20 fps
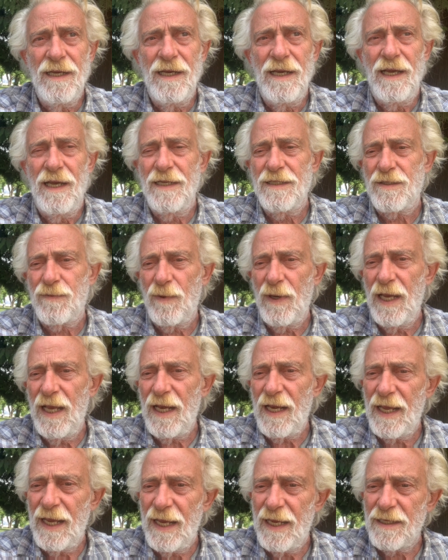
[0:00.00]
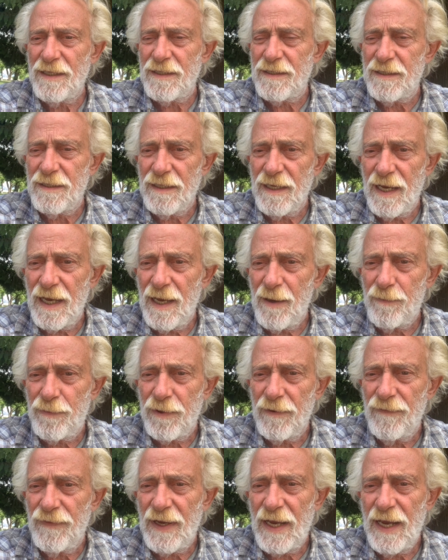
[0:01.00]
as well as uh,
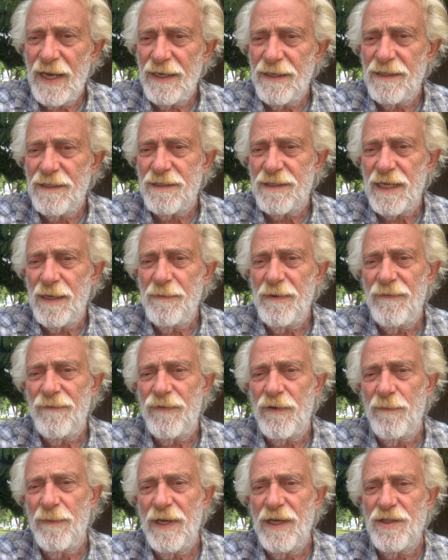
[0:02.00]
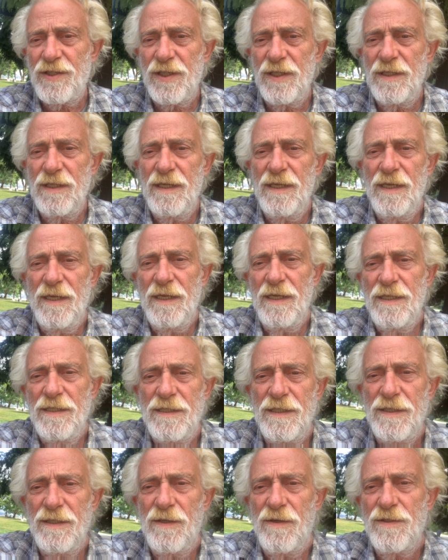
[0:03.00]
provide some information
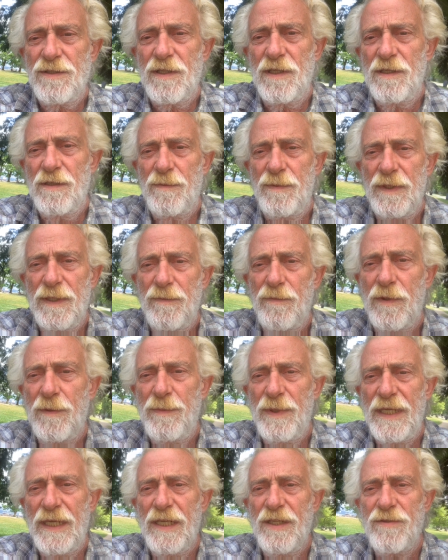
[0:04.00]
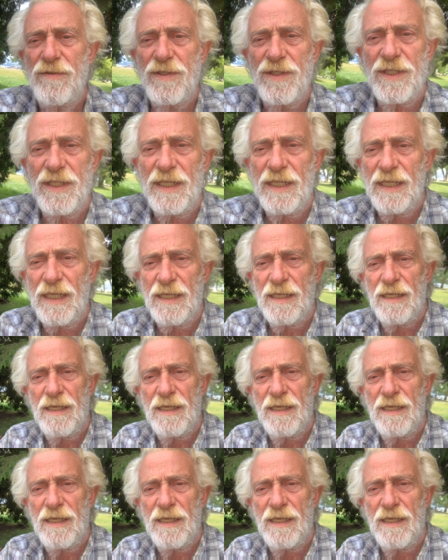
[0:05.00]
to those that would be interested in